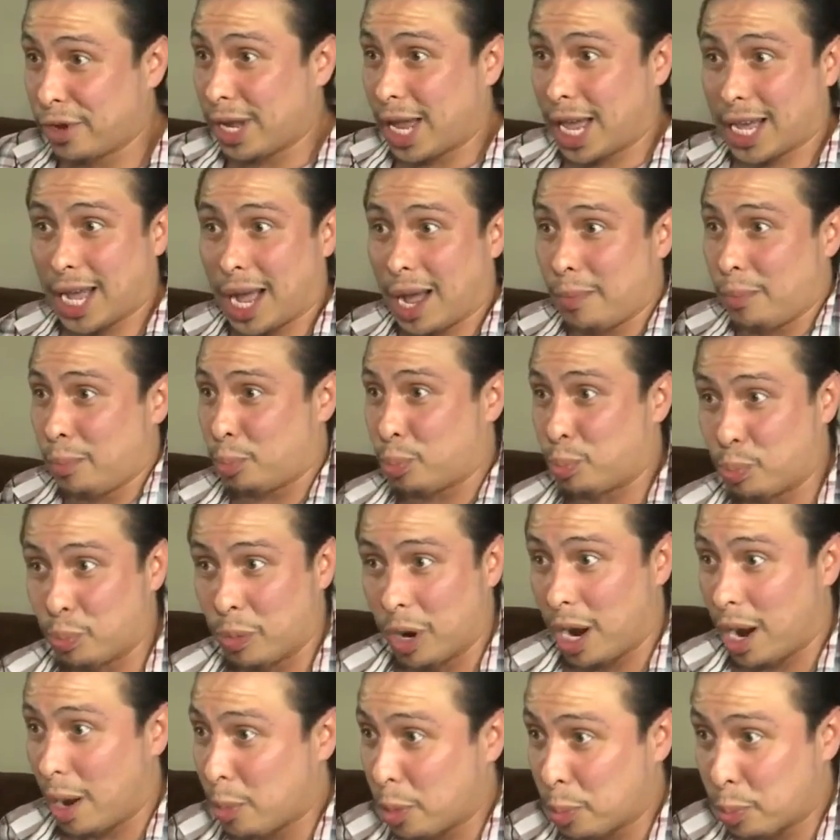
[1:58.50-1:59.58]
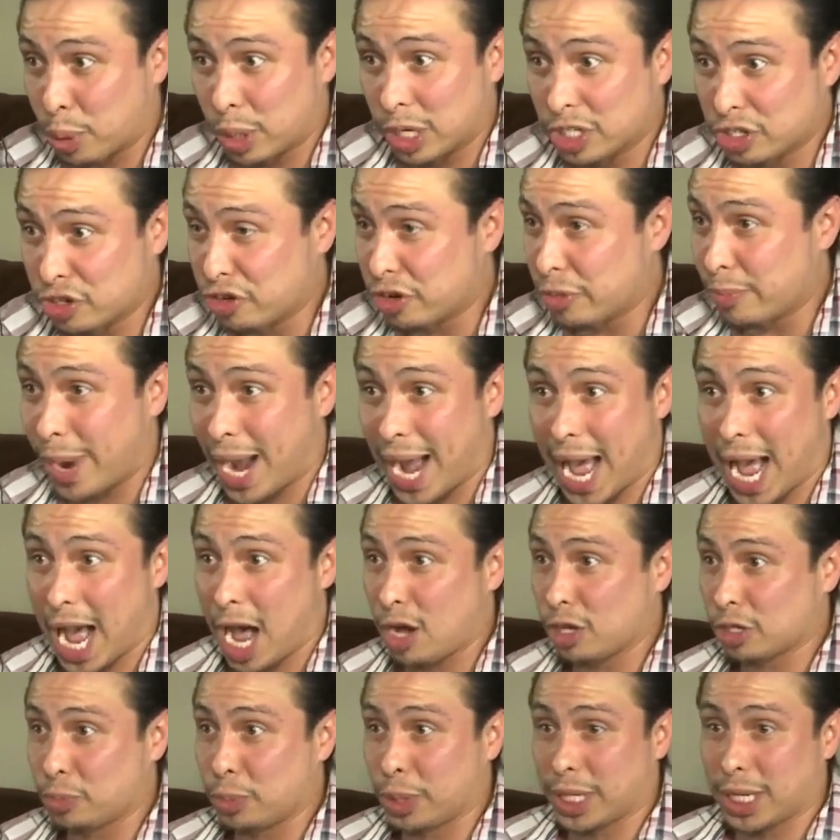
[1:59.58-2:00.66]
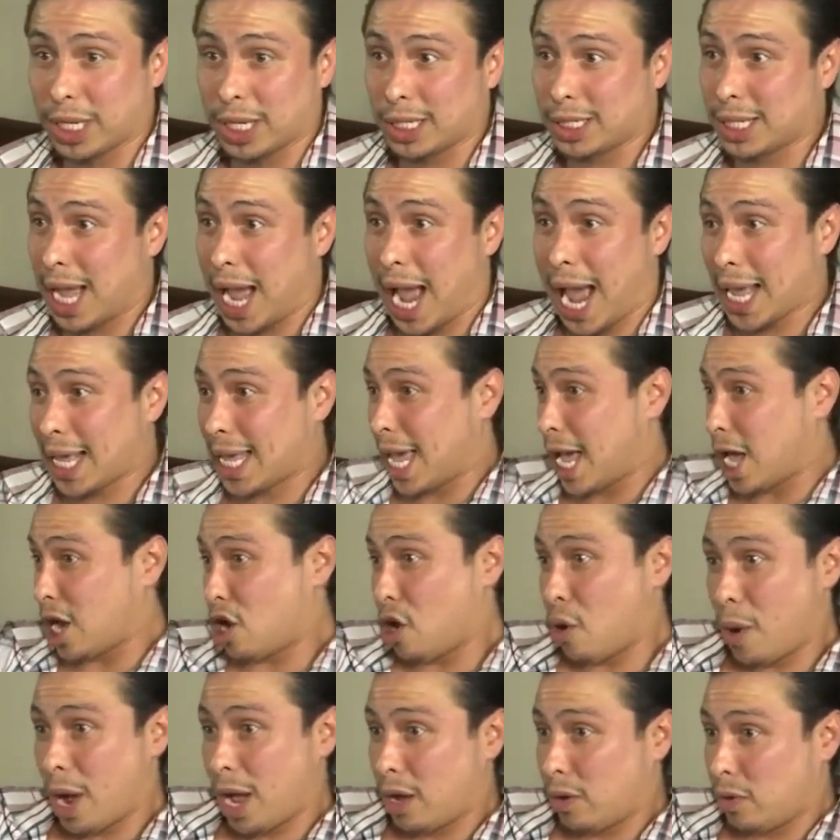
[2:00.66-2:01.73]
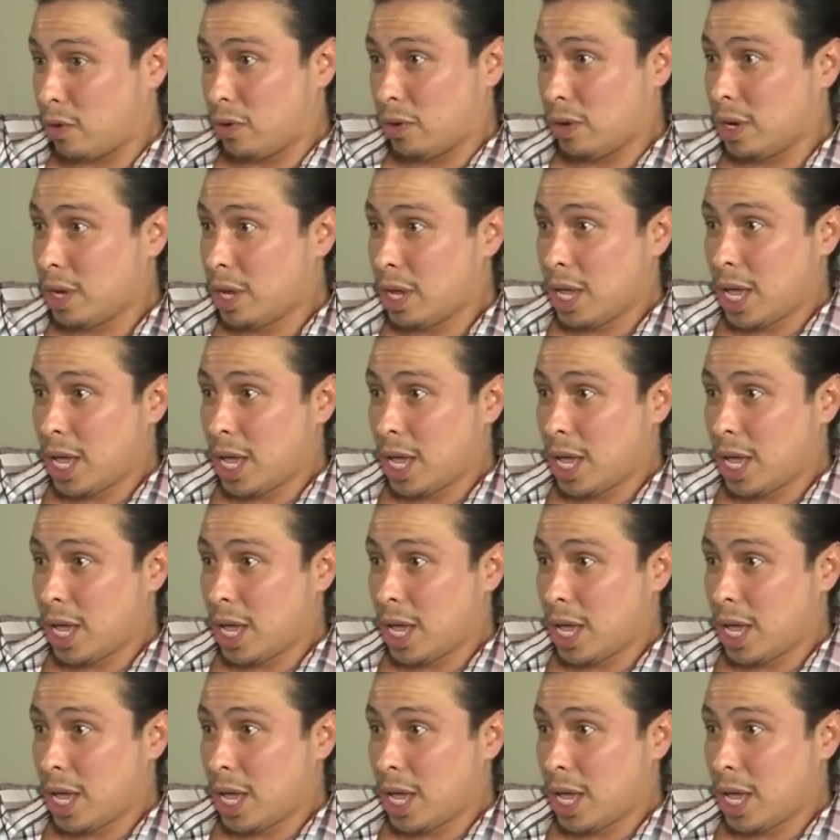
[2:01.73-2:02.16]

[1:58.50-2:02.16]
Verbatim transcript: feel like I'm I'm a prisoner in my house because I can't go out